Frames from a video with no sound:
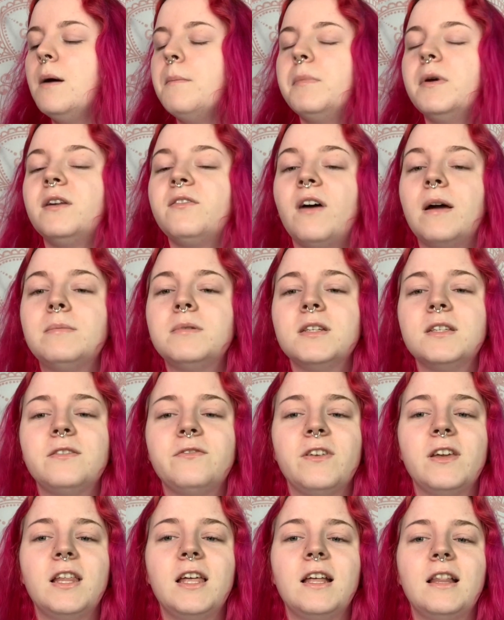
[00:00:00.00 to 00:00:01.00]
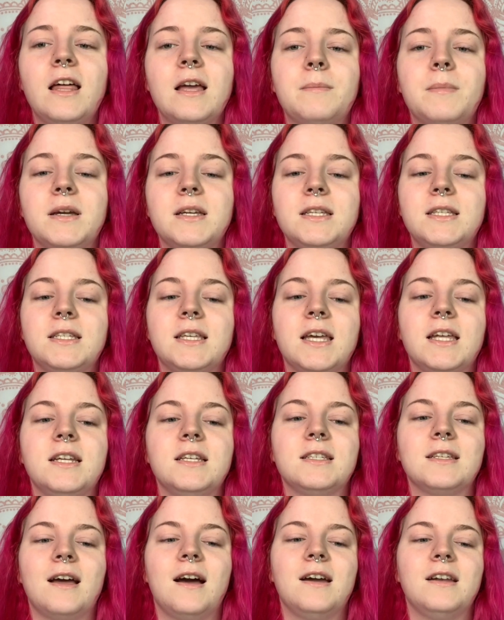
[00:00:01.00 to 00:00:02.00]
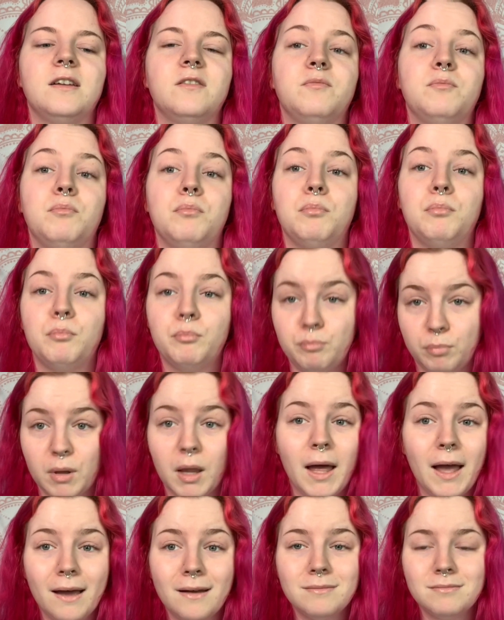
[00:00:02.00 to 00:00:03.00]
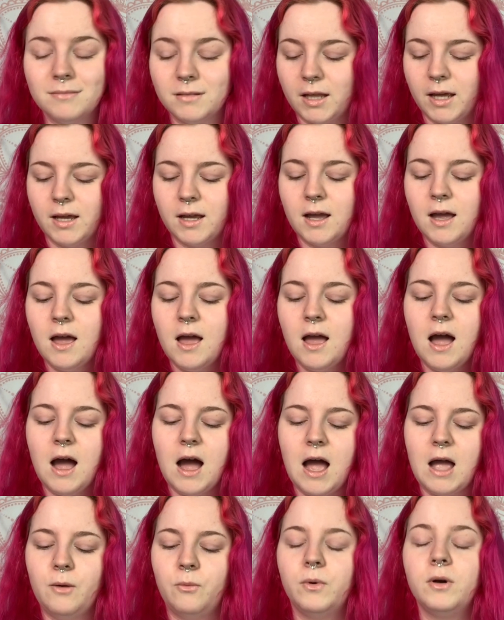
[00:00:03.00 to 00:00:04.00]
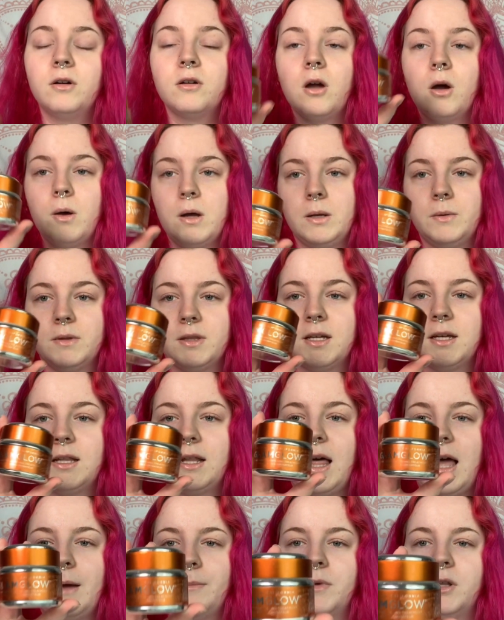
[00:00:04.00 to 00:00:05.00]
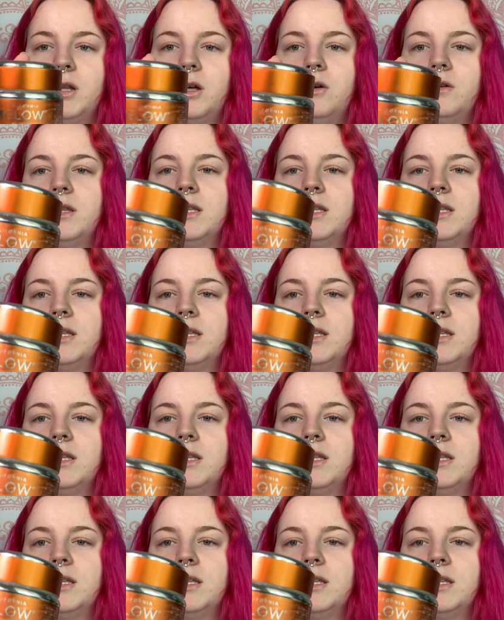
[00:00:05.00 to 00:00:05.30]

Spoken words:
But if I'm just feeling like my skin is kind of black, like I will go in with the Glam Glow.